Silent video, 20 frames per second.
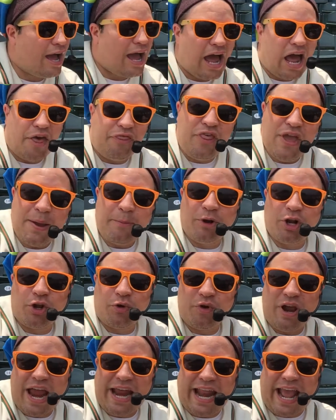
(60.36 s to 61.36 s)
I think I'm gonna
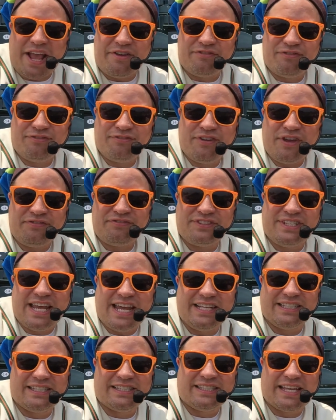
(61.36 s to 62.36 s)
create a
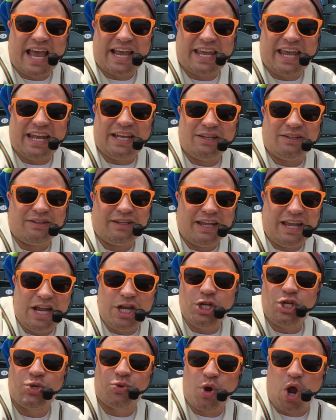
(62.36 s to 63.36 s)
15 second
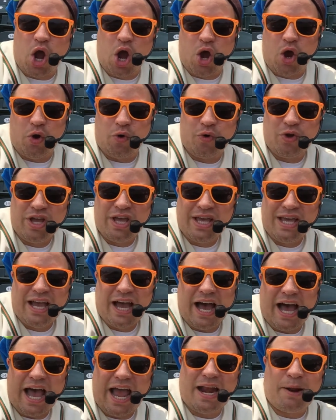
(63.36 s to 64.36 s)
intro, uh,
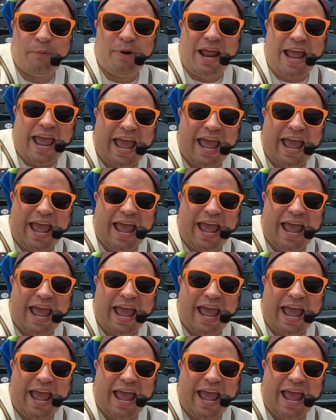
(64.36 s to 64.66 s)
and I'm gonna